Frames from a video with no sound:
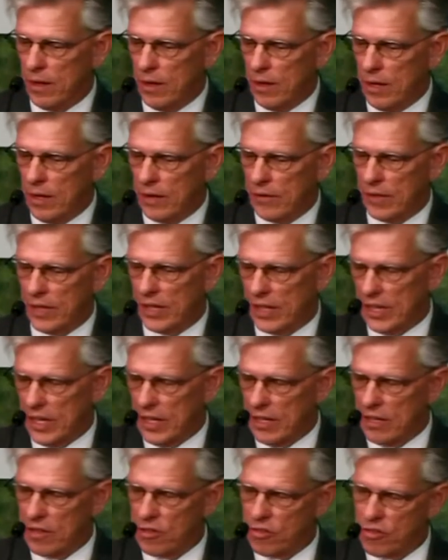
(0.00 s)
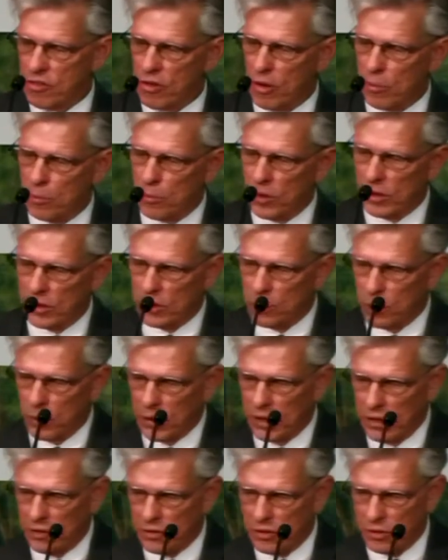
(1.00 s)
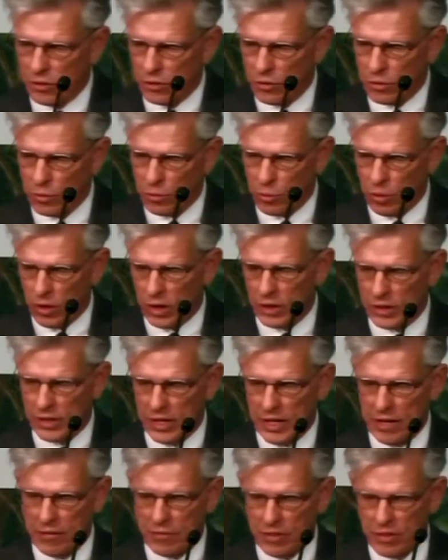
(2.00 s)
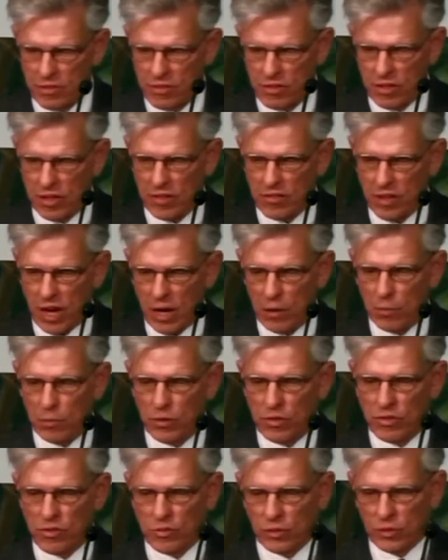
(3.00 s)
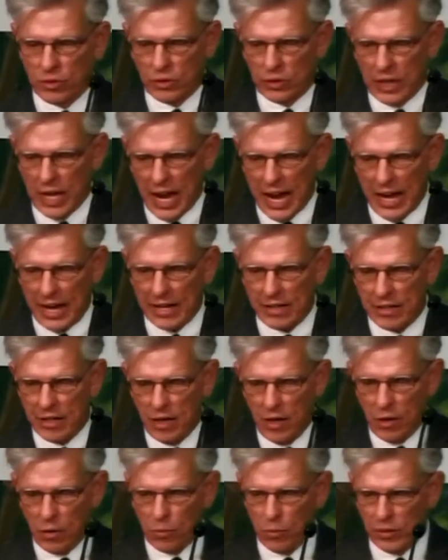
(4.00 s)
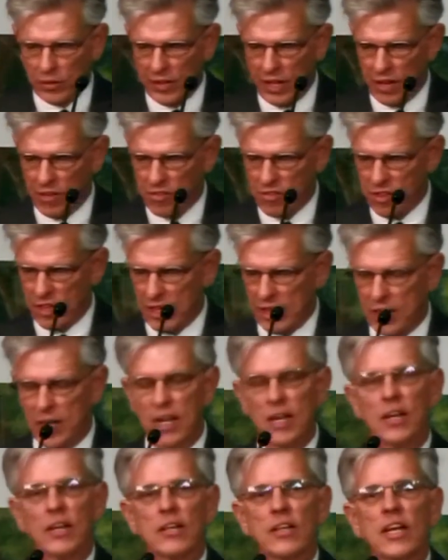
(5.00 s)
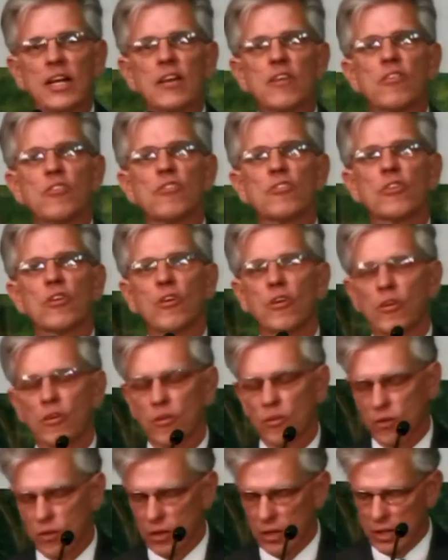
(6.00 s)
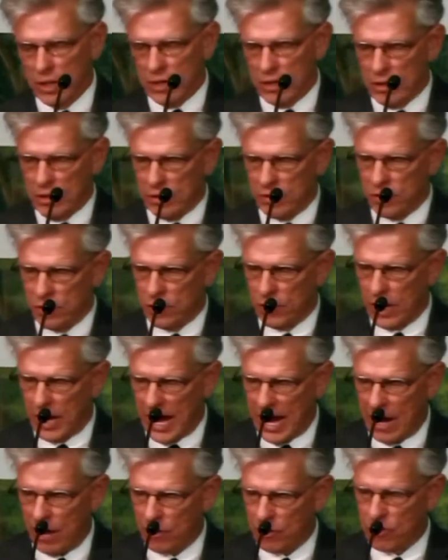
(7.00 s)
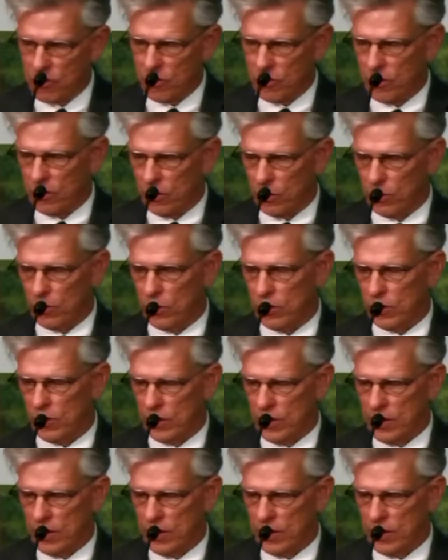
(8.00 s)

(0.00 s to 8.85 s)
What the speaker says: And then again in Psalm 122:1, David says, I was glad when they said, let us go into the house of the Lord.